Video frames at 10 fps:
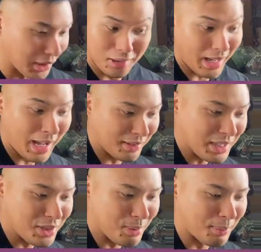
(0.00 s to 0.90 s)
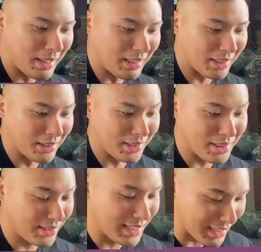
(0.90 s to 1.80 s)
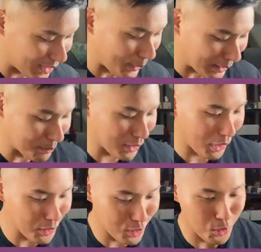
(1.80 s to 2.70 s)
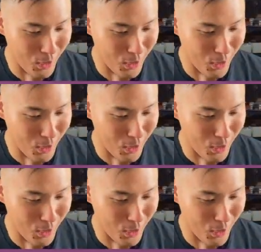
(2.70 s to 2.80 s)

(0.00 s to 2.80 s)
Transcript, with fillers: I don't have any Jimmy Butler because I just didn't expect him to go too